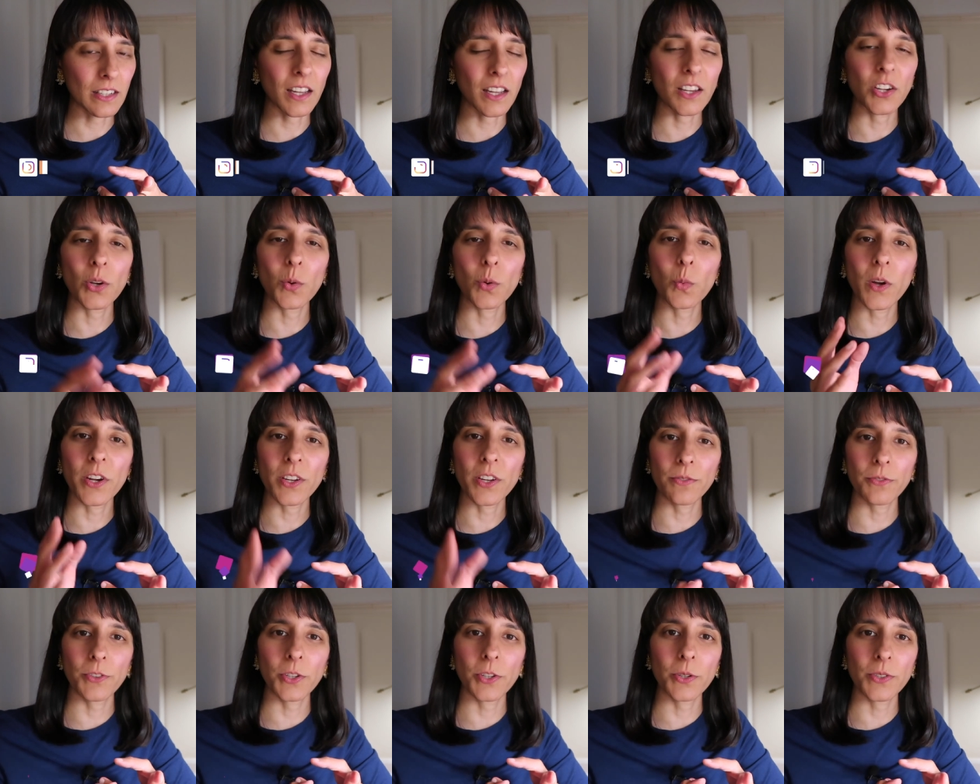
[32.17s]
I know one
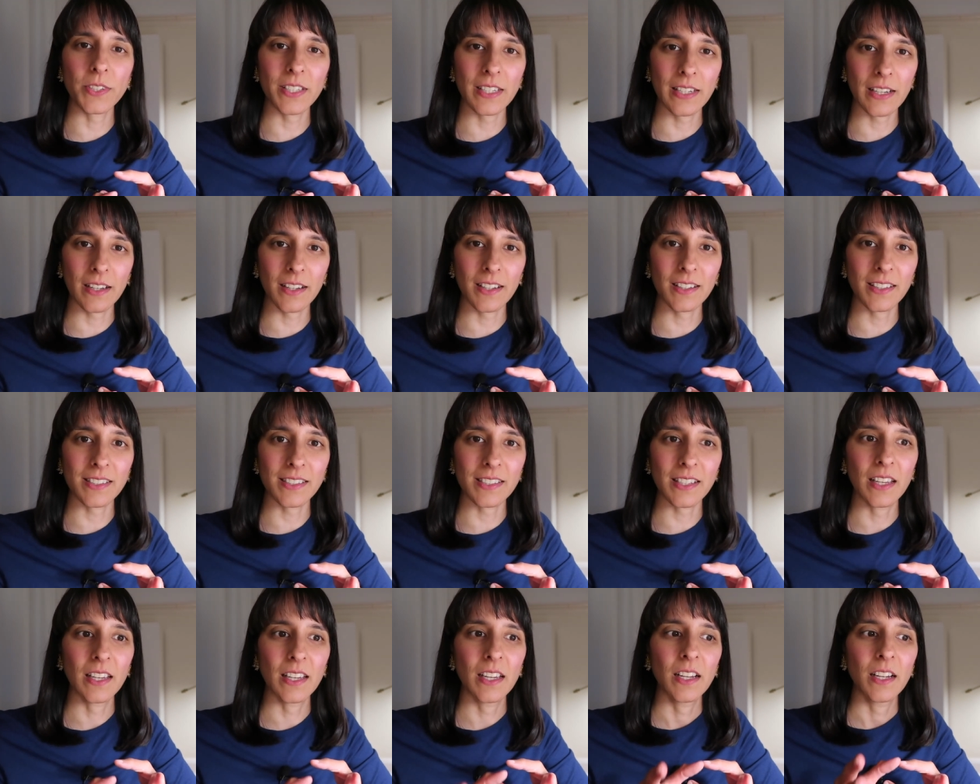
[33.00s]
of you did
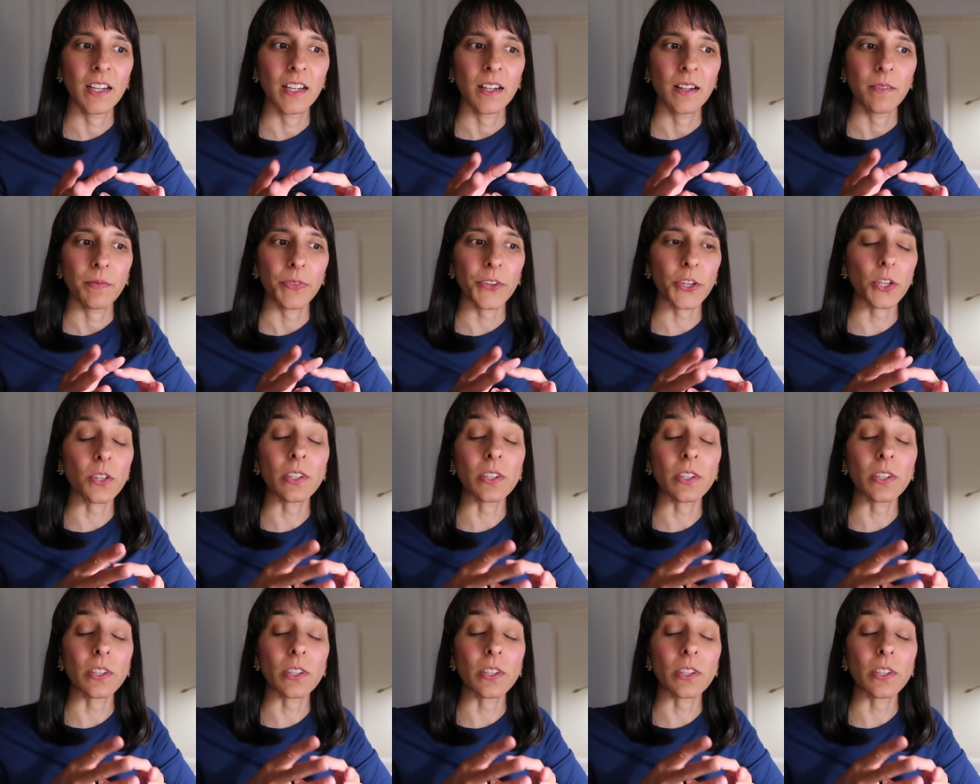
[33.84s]
ask that